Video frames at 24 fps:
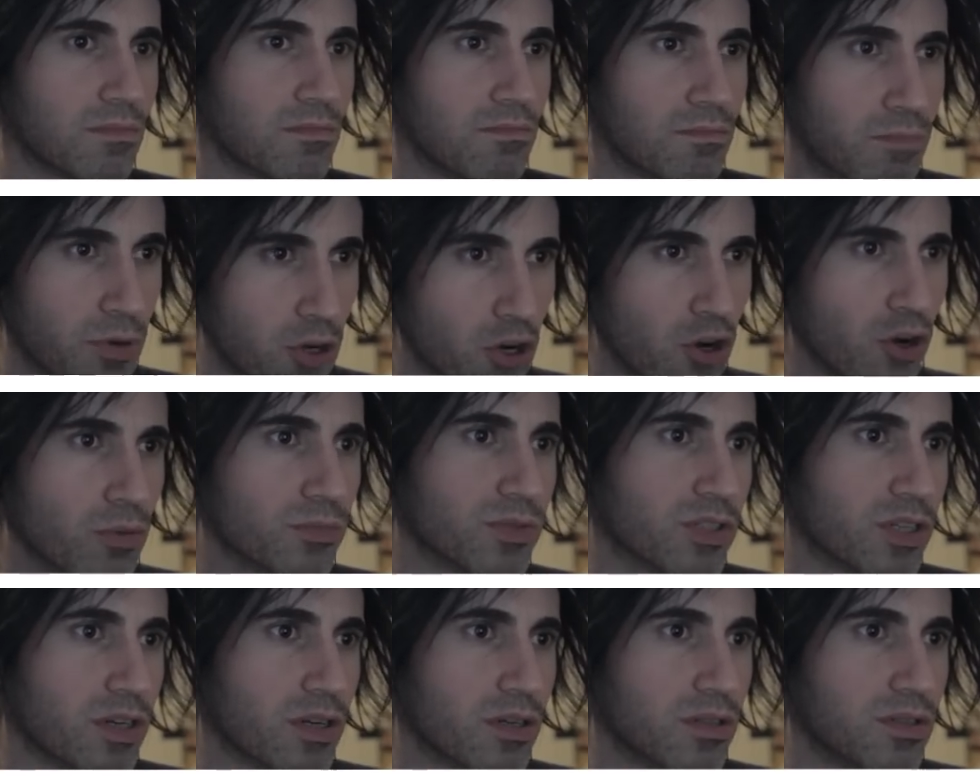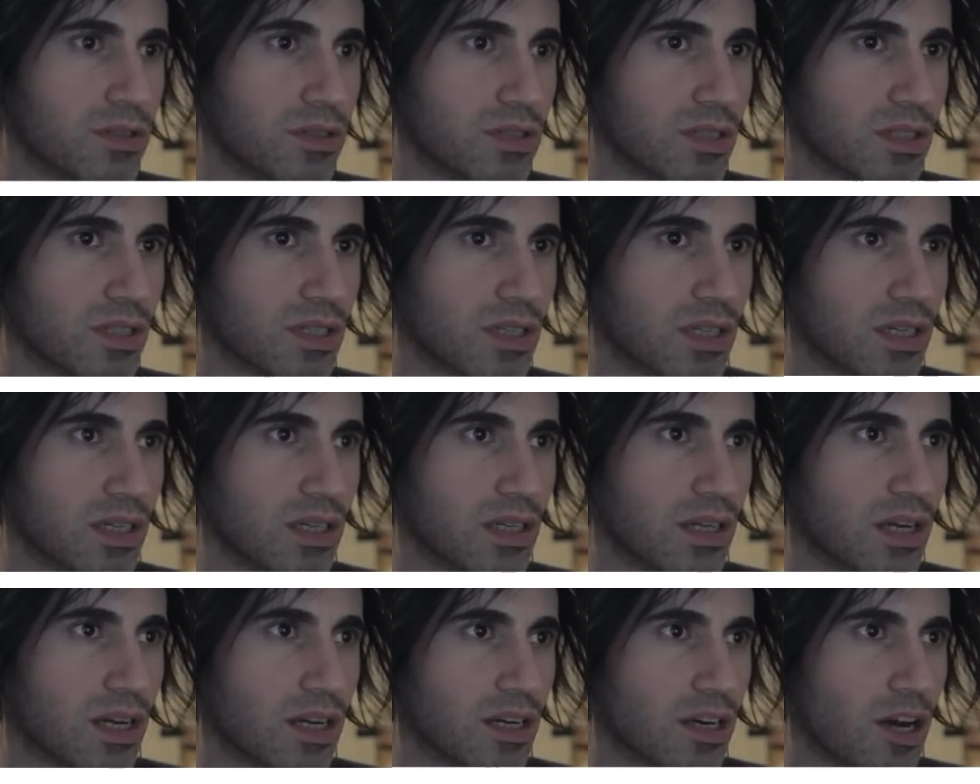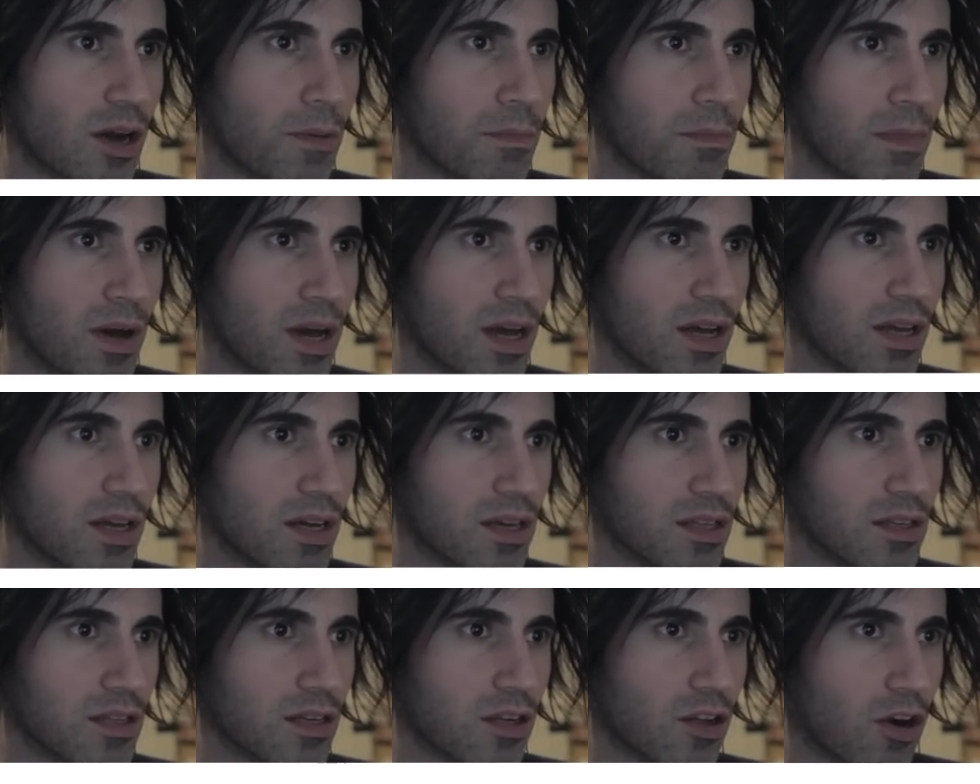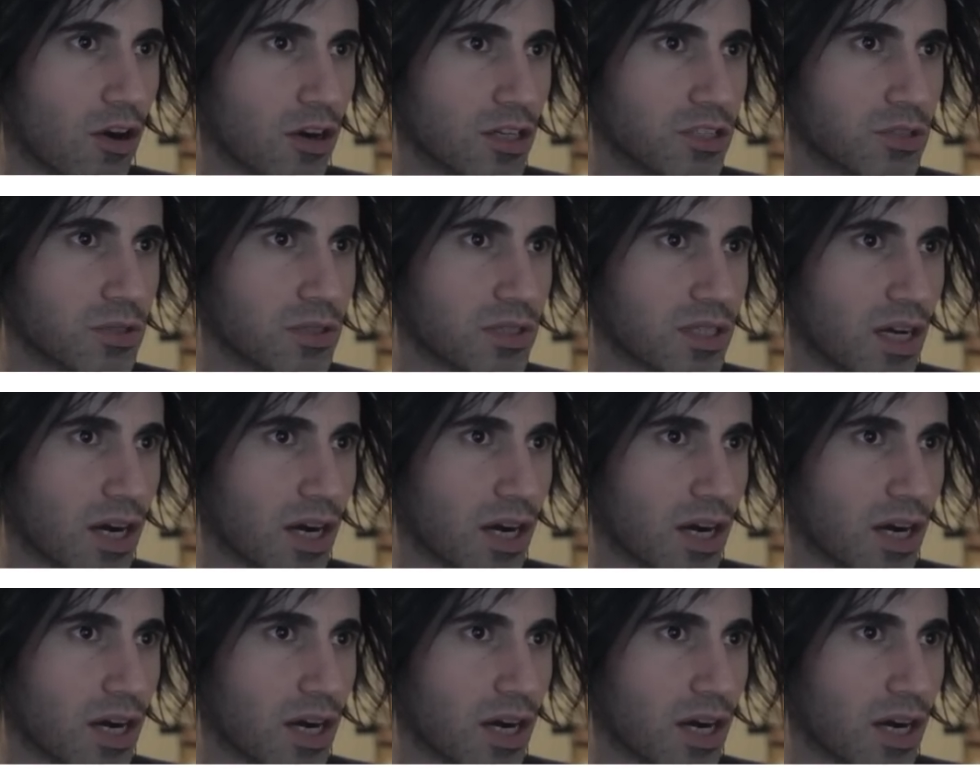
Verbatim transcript: Boom, dudes! I got my uh, little archery